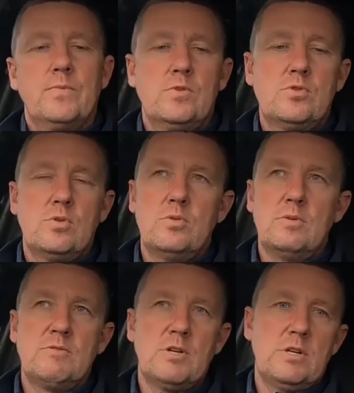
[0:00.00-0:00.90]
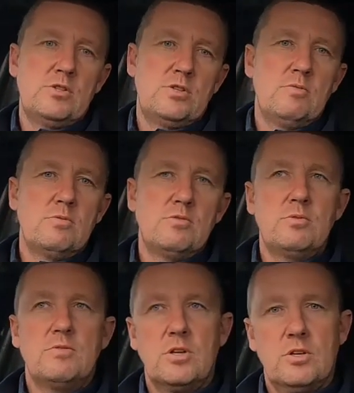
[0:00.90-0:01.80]
So we've got insurance,
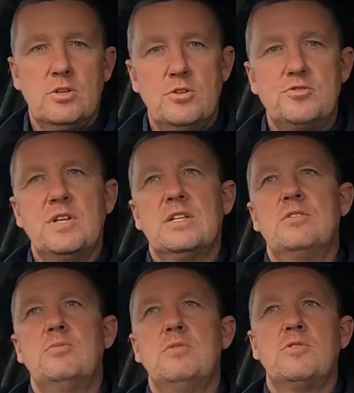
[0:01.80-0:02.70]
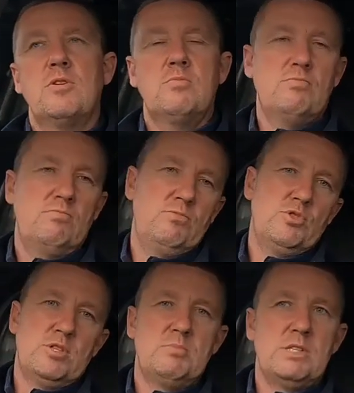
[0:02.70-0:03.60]
we've got a contractor, we've got
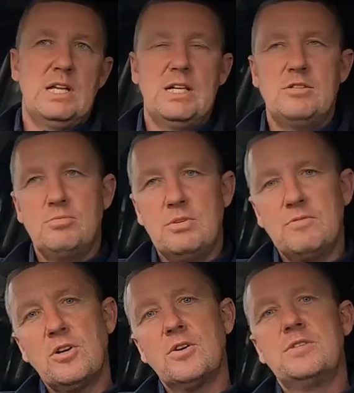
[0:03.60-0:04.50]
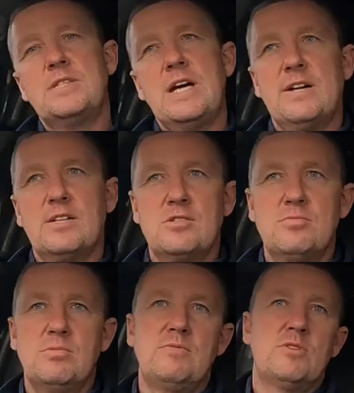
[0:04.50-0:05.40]
Christmas lights, we've got
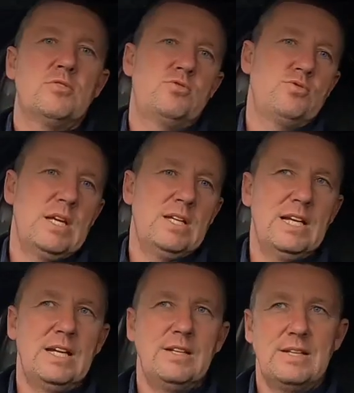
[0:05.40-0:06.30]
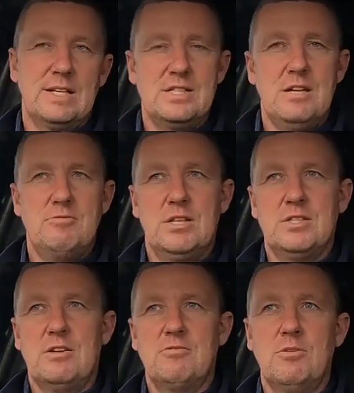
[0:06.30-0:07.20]
tax, we've got drain cleaning, etc.,
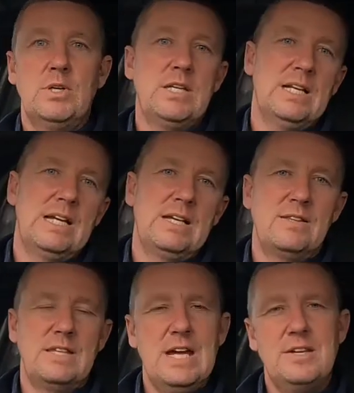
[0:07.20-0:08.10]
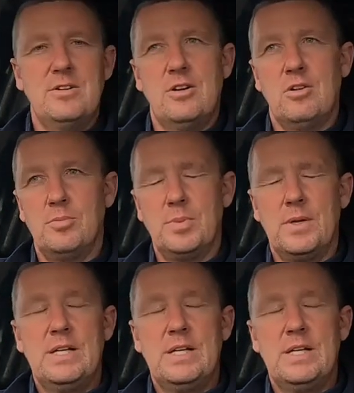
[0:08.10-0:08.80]
window cleaning. They add it all up,